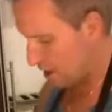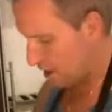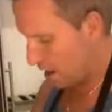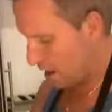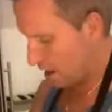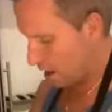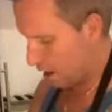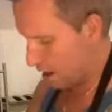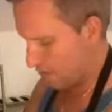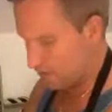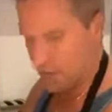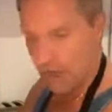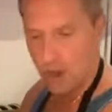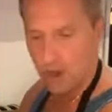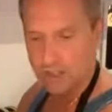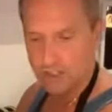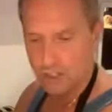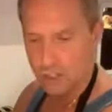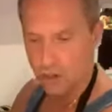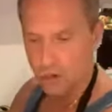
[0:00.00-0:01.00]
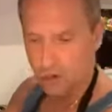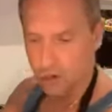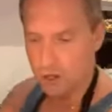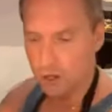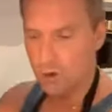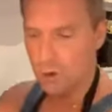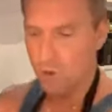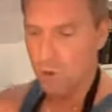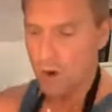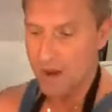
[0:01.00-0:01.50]
that I
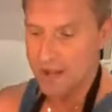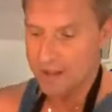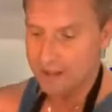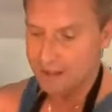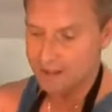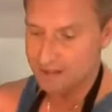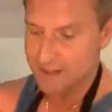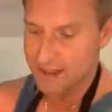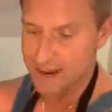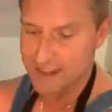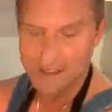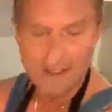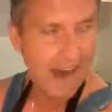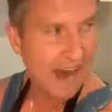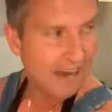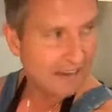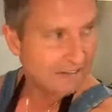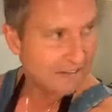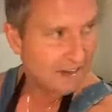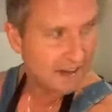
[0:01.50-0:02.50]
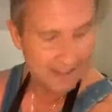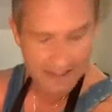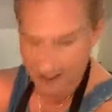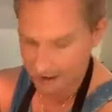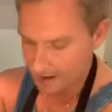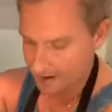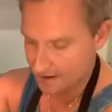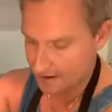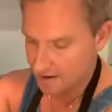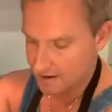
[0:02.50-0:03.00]
took with Take That, and
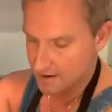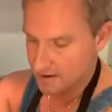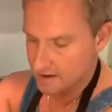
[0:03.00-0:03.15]
then